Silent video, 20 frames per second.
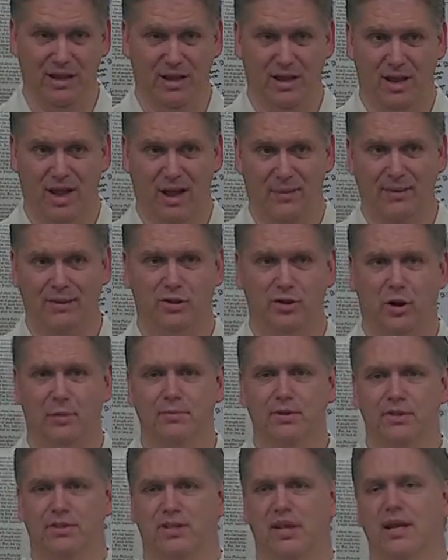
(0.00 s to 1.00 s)
I mean, so I'm
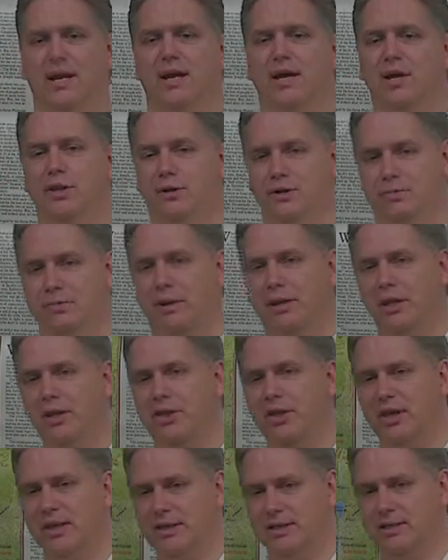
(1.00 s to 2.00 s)
just saying, there's many
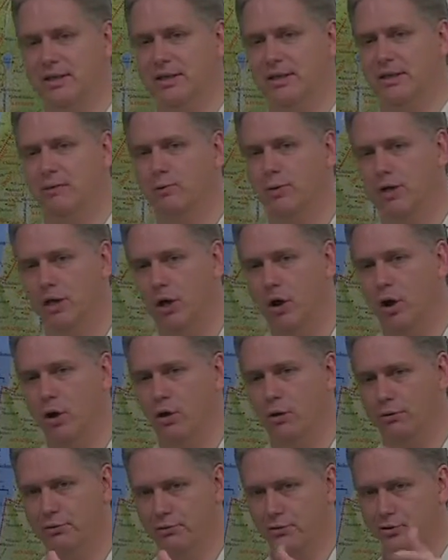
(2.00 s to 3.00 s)
things that we can all
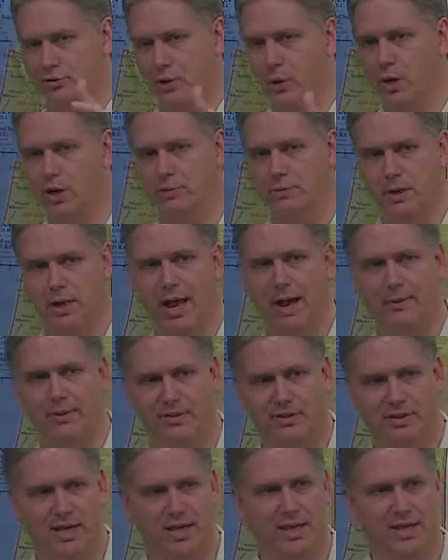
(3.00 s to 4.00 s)
go through stories, but I would
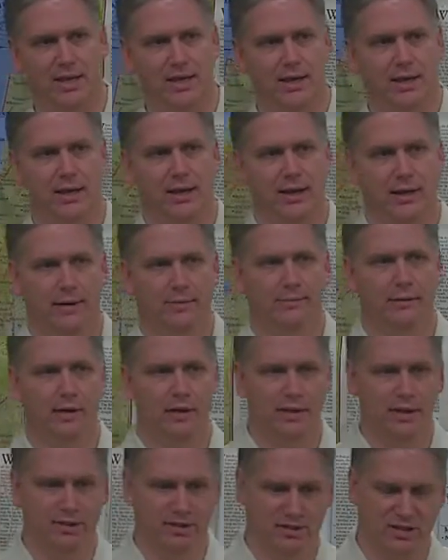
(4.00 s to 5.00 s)
say that
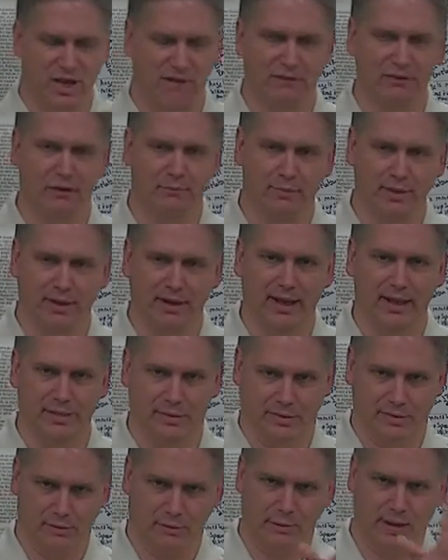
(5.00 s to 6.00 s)
there's definitely been
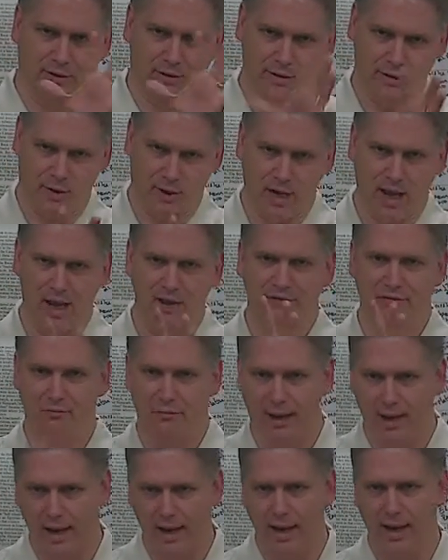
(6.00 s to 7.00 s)
angels around your life,
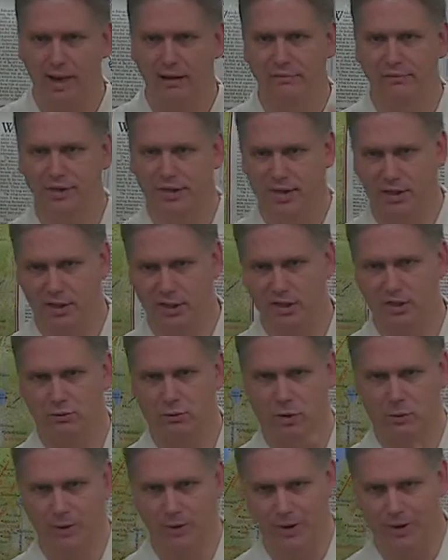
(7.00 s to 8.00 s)
my life, to get us to where
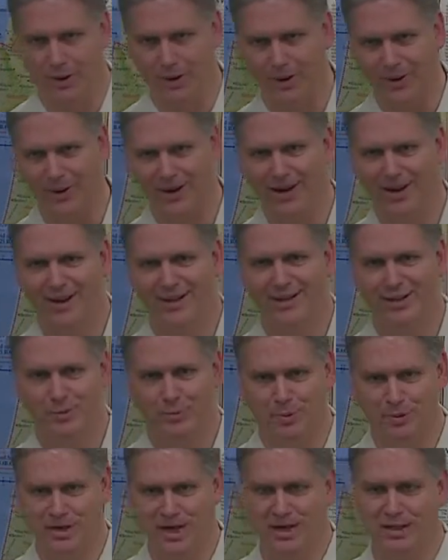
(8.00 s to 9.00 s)
we are, to
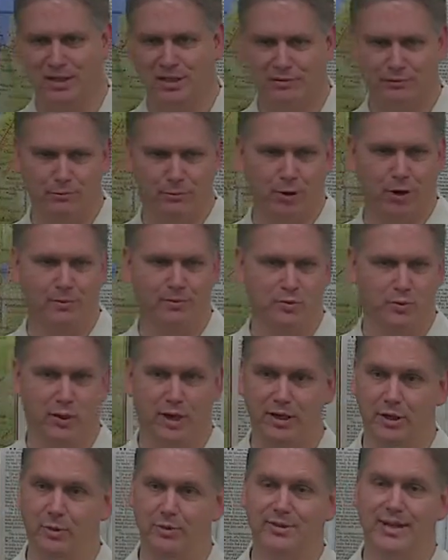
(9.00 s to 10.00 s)
protect us from harm's way,
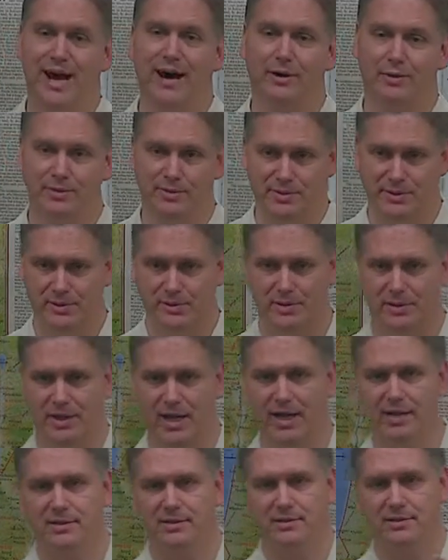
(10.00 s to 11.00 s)
no doubt.
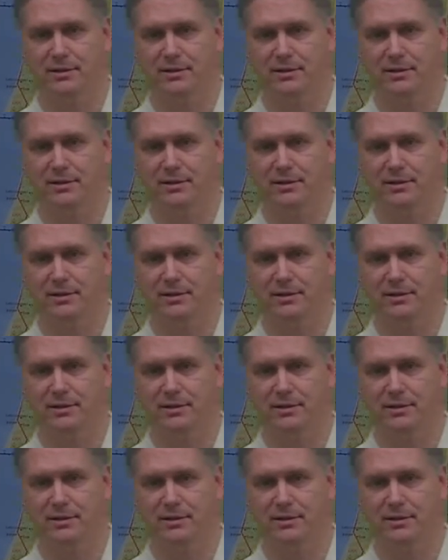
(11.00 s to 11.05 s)
Yes.